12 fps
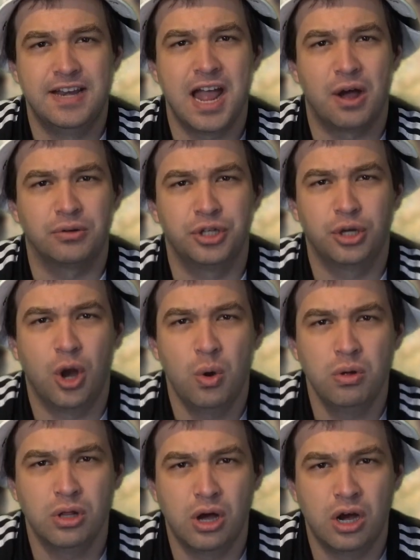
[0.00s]
Now, to go
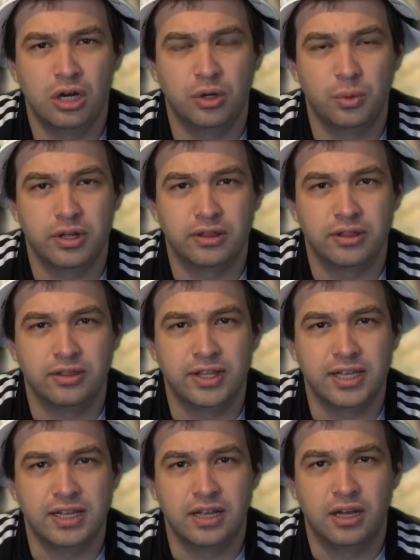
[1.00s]
along with
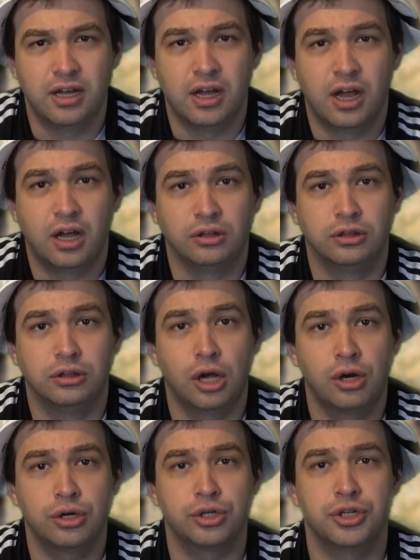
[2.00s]
the
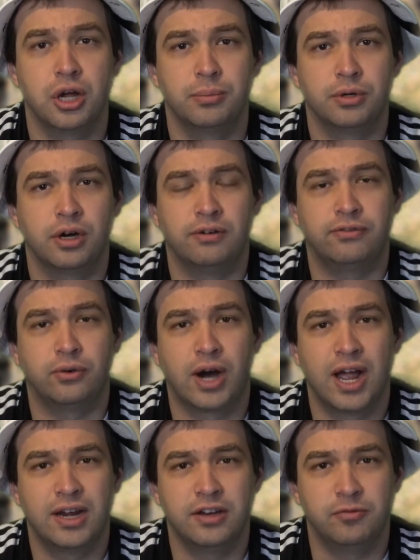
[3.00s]
large number of
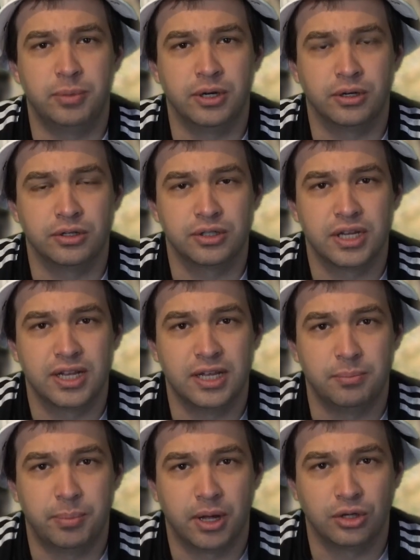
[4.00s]
variety of beers
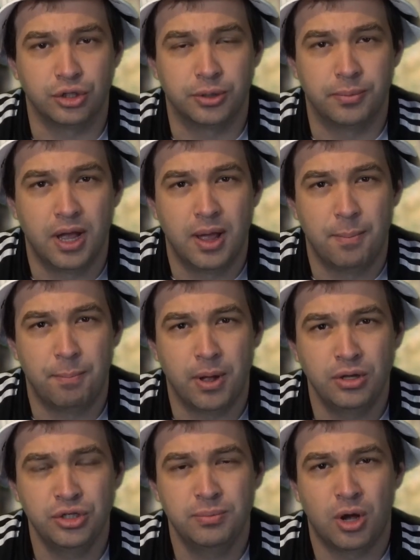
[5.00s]
in Belgium,
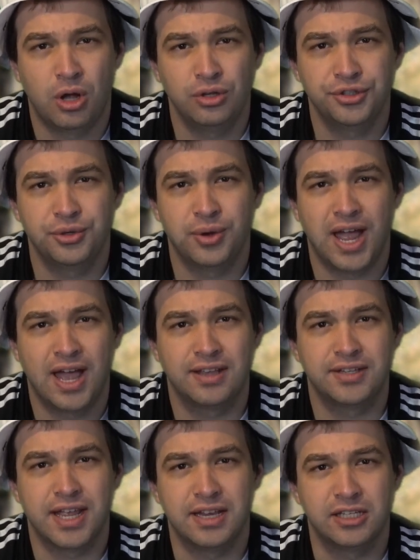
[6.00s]
Belgium also
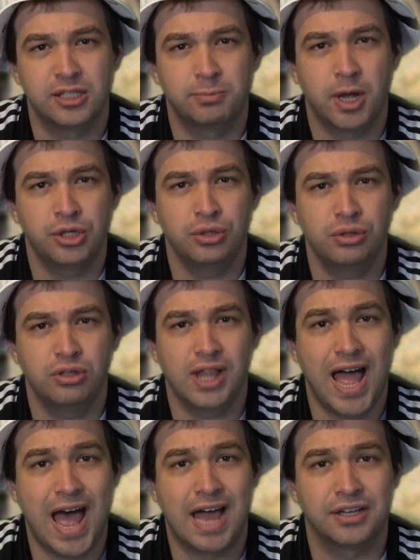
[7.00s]
has a special
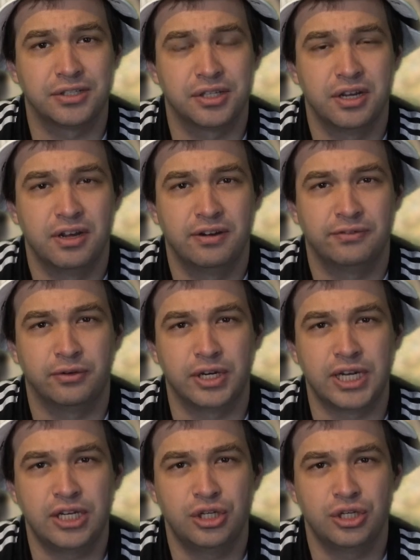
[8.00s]
glass for
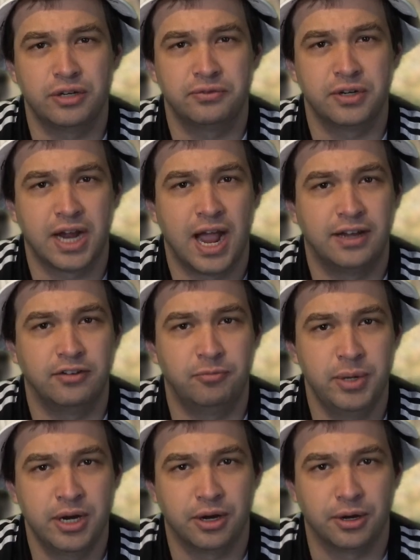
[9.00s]
each different kind of
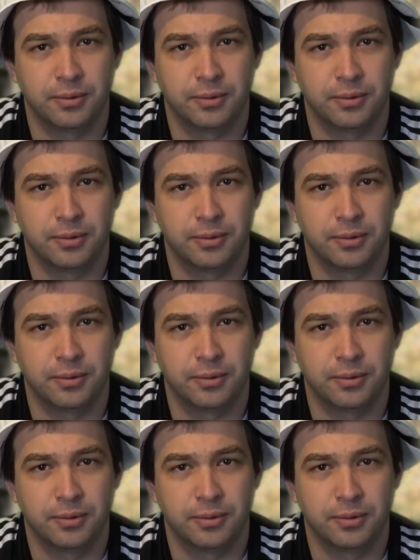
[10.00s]
beer.